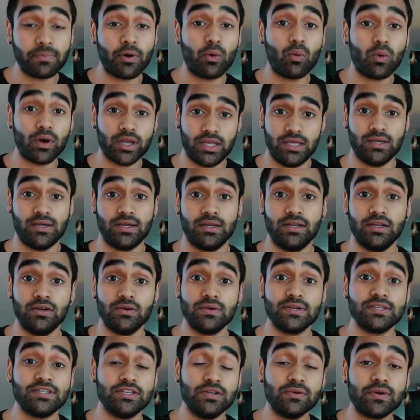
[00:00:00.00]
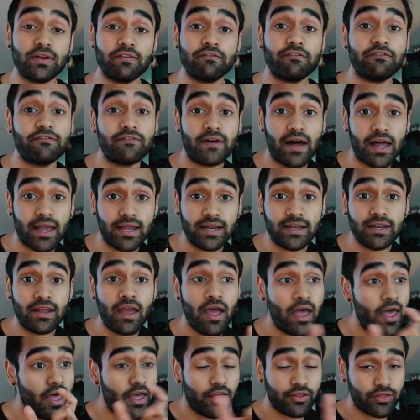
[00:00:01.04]
but what you can do is you can find
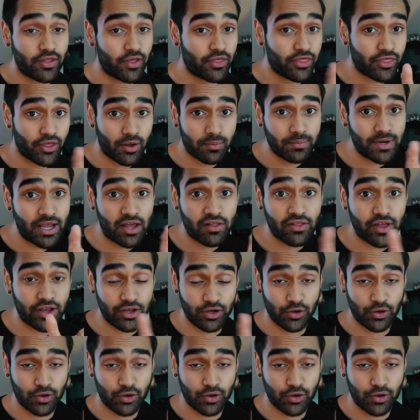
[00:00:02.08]
the thumbnail that